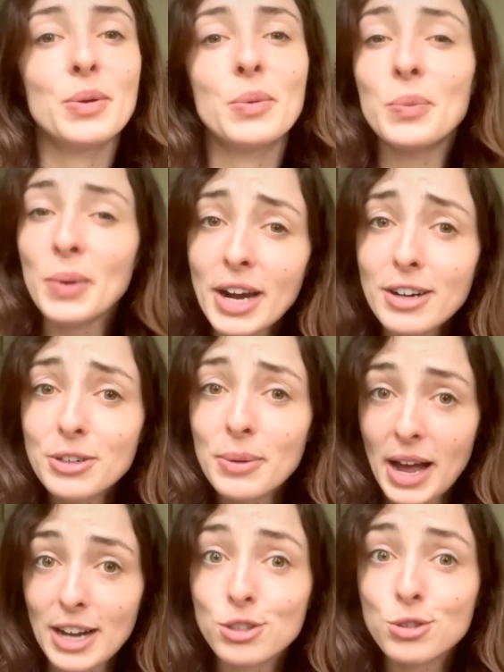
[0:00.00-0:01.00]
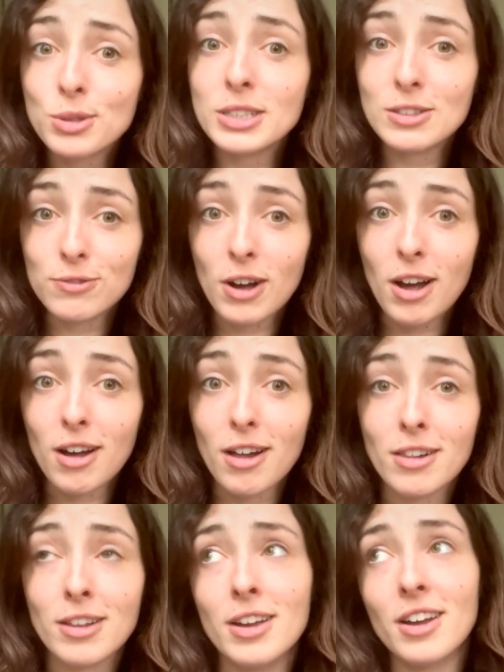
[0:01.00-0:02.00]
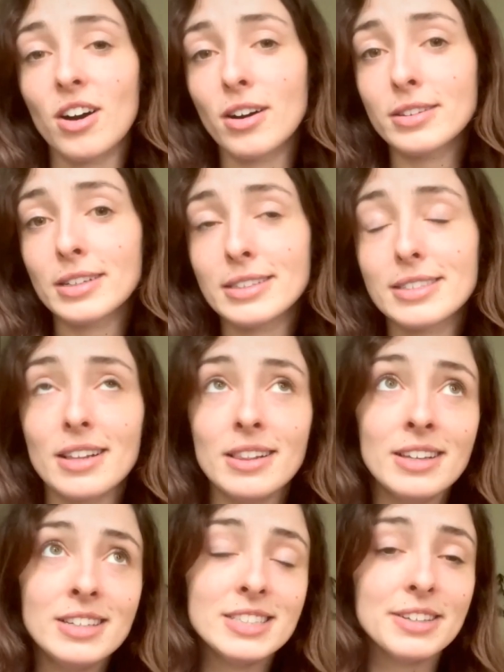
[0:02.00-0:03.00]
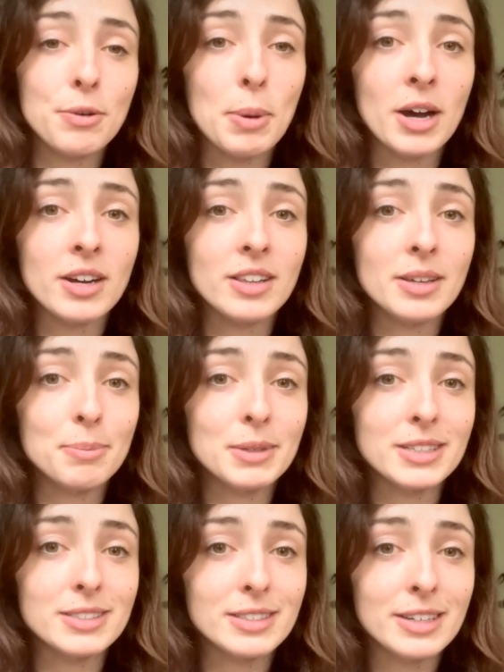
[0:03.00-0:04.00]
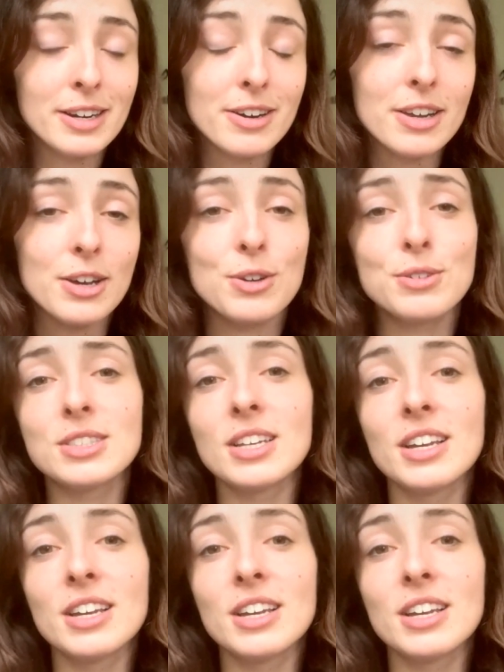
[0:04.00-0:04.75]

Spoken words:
Where do asteroids fall on this list of apocalyptic scenarios?